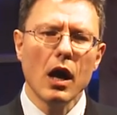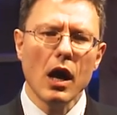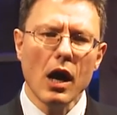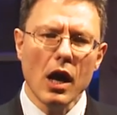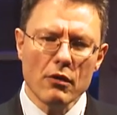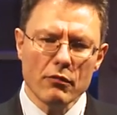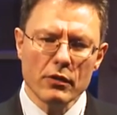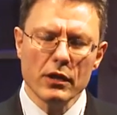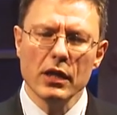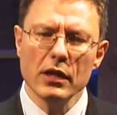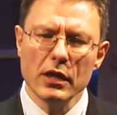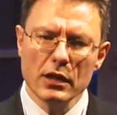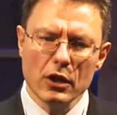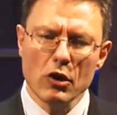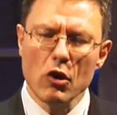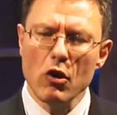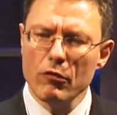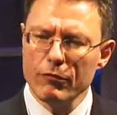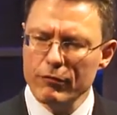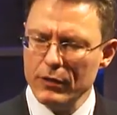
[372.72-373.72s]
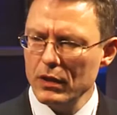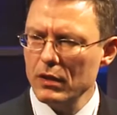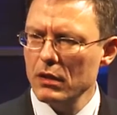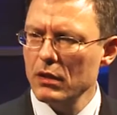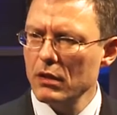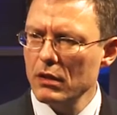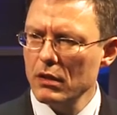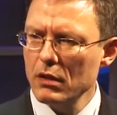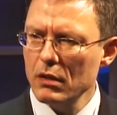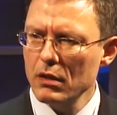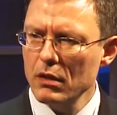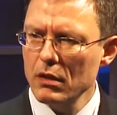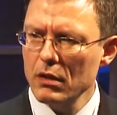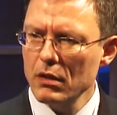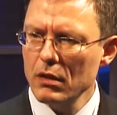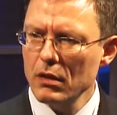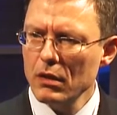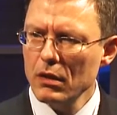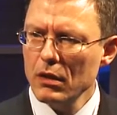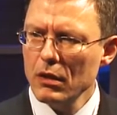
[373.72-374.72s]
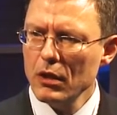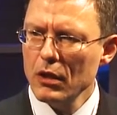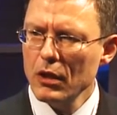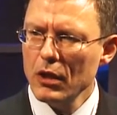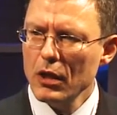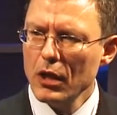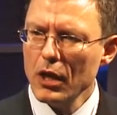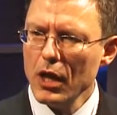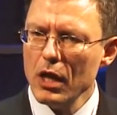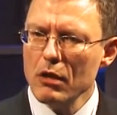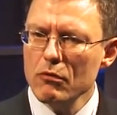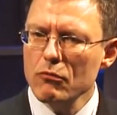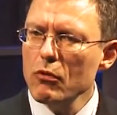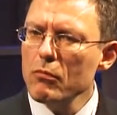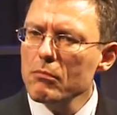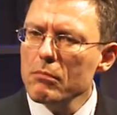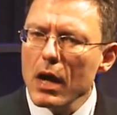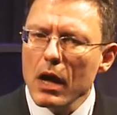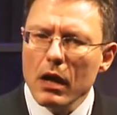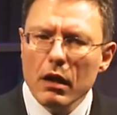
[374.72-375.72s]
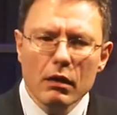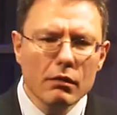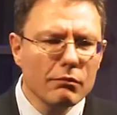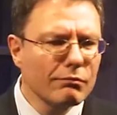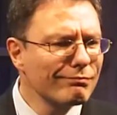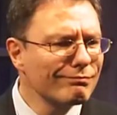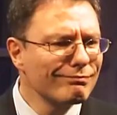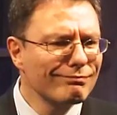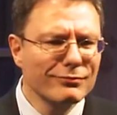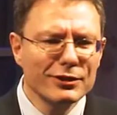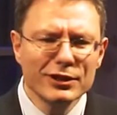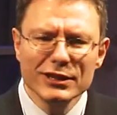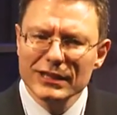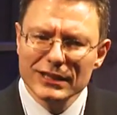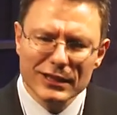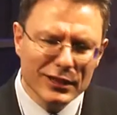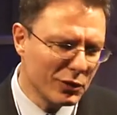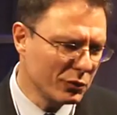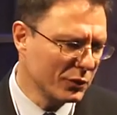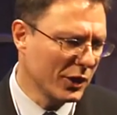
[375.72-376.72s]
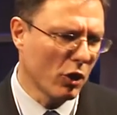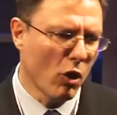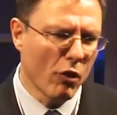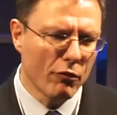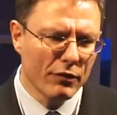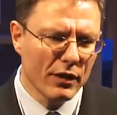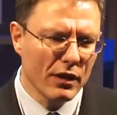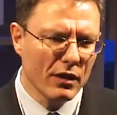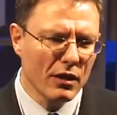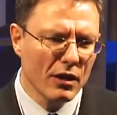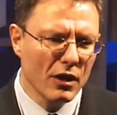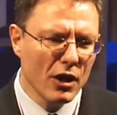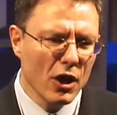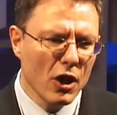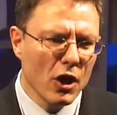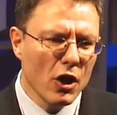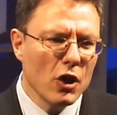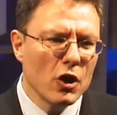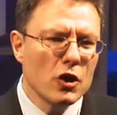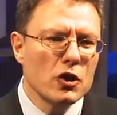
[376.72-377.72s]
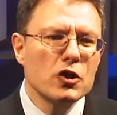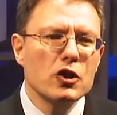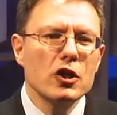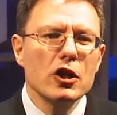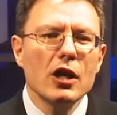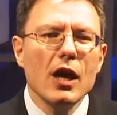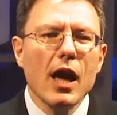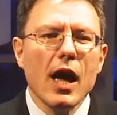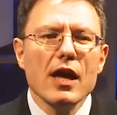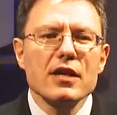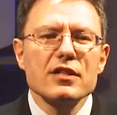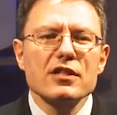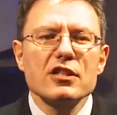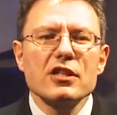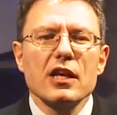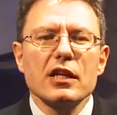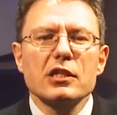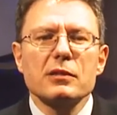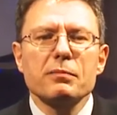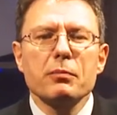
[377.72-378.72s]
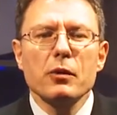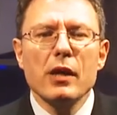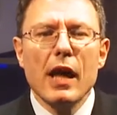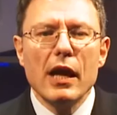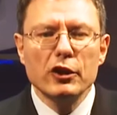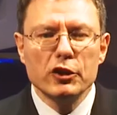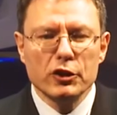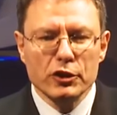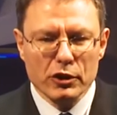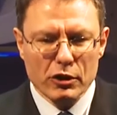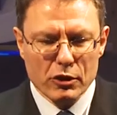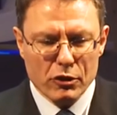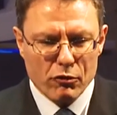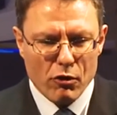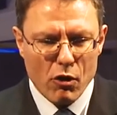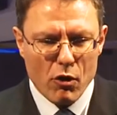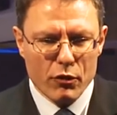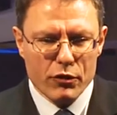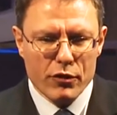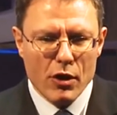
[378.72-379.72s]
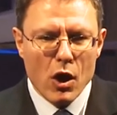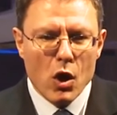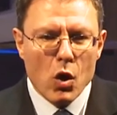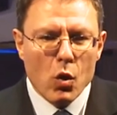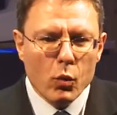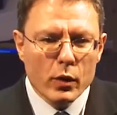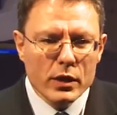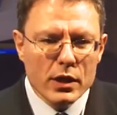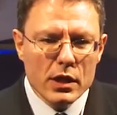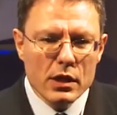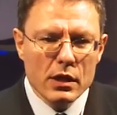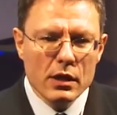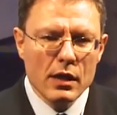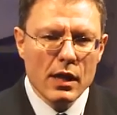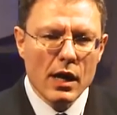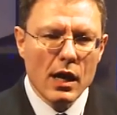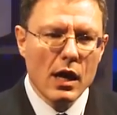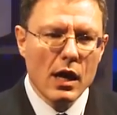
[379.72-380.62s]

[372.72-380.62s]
I really need a coffee. And Roomba, she doesn't do the coffee. She has this exponential growth within